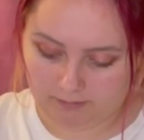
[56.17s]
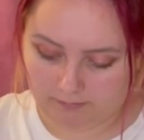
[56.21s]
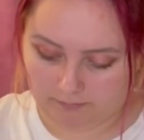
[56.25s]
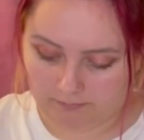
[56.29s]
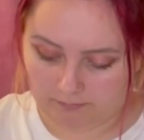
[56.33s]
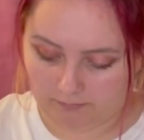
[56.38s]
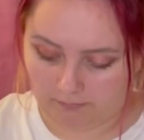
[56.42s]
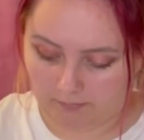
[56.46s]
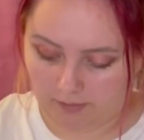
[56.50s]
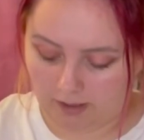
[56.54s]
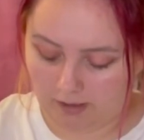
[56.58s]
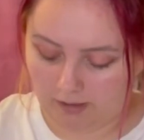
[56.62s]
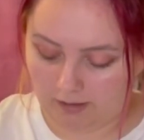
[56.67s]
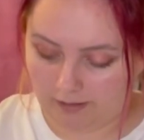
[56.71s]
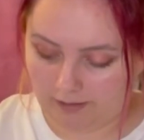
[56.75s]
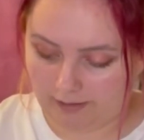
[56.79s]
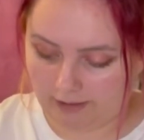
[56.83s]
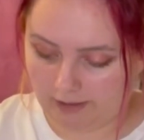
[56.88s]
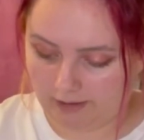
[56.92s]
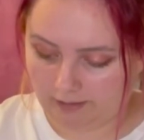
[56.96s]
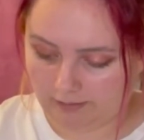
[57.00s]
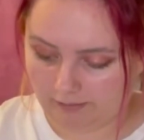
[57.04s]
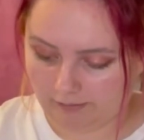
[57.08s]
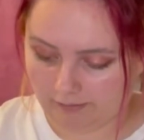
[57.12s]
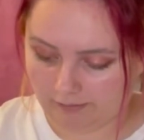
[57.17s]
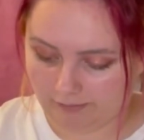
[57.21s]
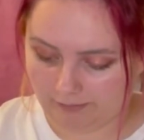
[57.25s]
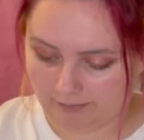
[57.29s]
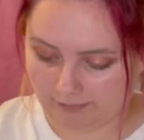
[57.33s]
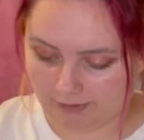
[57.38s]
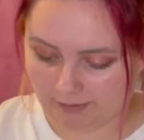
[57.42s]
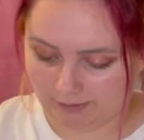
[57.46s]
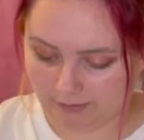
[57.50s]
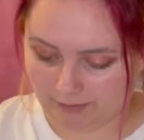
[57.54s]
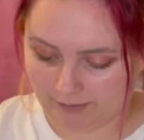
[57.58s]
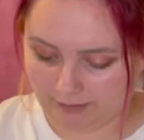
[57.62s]
Oh
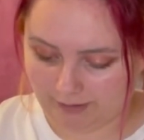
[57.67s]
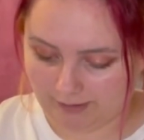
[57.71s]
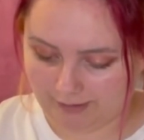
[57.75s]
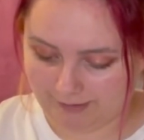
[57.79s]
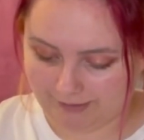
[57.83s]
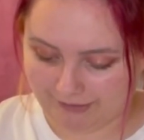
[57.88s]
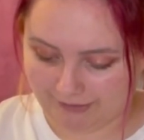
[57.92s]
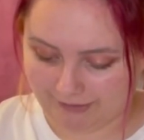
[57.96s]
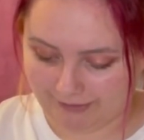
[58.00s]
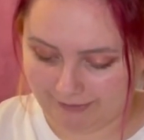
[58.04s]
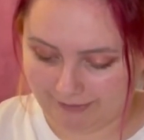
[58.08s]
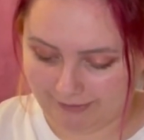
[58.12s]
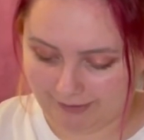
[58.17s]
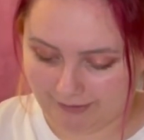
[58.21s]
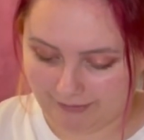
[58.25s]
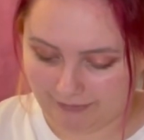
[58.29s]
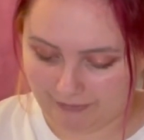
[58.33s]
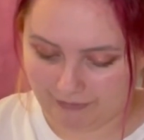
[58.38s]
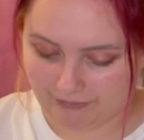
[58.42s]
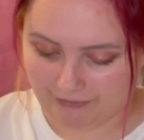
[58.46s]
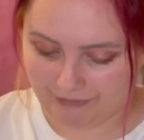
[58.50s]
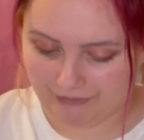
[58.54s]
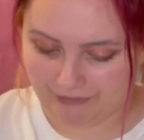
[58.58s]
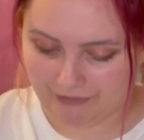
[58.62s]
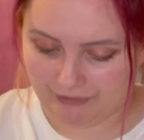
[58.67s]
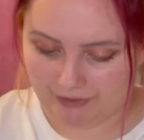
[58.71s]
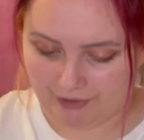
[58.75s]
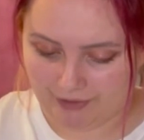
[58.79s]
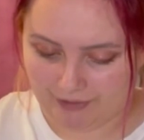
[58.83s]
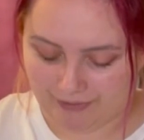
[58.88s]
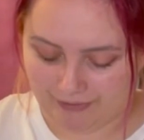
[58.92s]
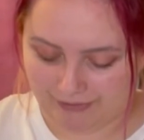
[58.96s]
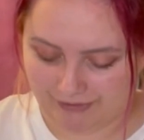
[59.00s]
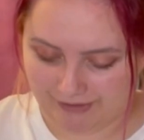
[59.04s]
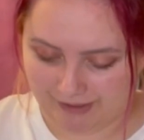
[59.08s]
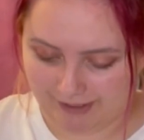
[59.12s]
my god, actually that looks
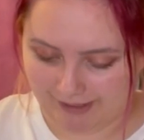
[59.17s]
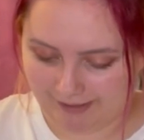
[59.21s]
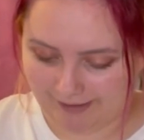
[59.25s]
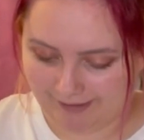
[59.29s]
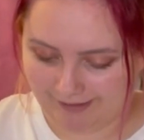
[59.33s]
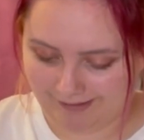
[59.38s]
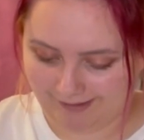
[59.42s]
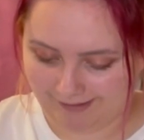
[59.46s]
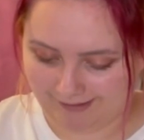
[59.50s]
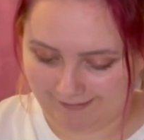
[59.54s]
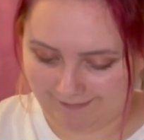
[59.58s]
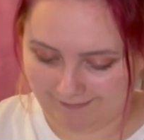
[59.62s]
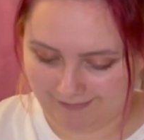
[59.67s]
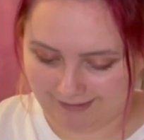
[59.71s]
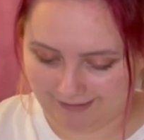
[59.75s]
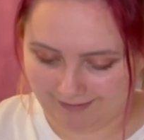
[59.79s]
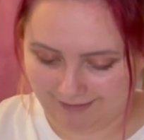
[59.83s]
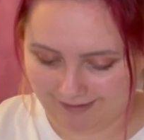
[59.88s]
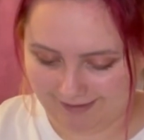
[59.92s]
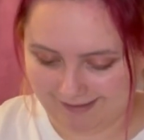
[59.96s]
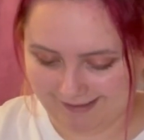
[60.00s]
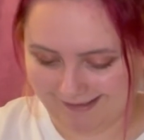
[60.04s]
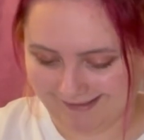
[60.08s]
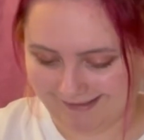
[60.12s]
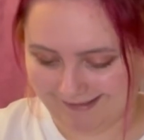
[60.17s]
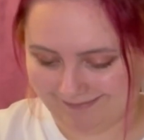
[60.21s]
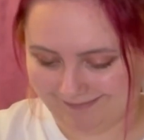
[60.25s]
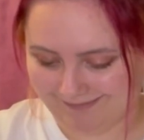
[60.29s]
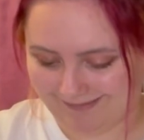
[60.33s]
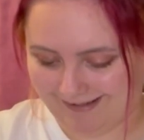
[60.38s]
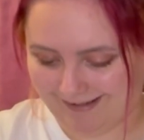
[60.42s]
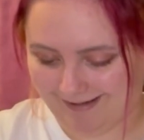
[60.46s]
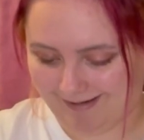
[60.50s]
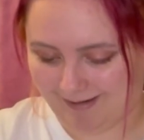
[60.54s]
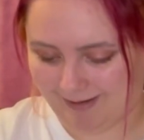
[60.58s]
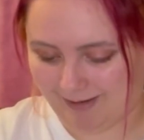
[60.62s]
so sick. I haven't looked at it in a
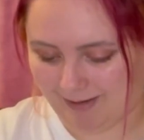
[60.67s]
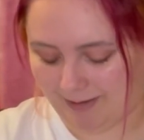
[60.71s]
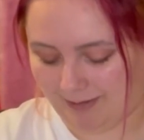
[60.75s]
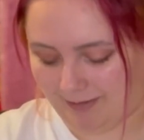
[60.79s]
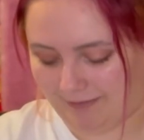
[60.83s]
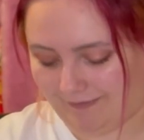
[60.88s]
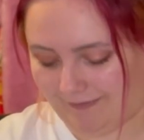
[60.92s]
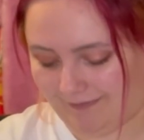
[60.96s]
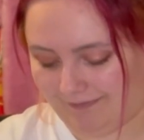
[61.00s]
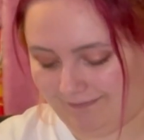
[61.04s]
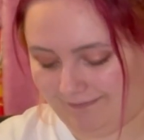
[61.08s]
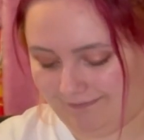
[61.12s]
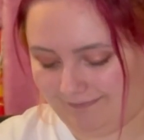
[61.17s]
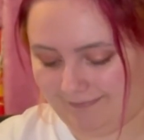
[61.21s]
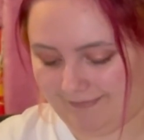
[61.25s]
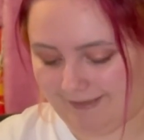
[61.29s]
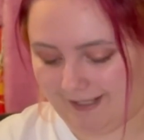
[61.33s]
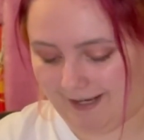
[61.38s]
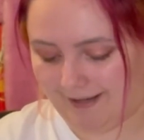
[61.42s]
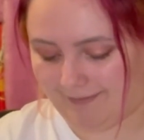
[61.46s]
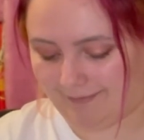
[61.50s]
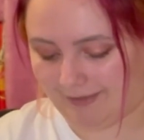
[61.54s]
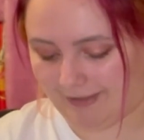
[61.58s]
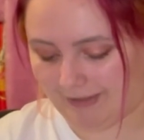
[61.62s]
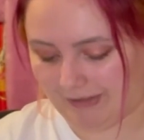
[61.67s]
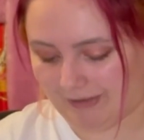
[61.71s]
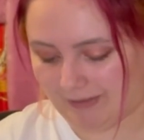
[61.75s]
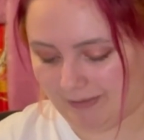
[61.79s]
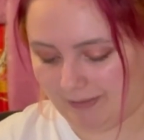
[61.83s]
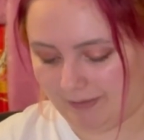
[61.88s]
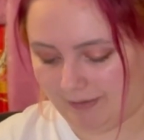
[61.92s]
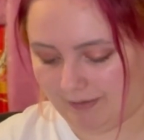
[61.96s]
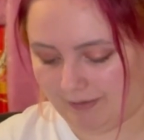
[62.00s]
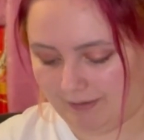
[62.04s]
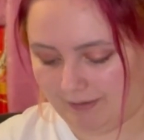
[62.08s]
while. Oh damn, that's cool.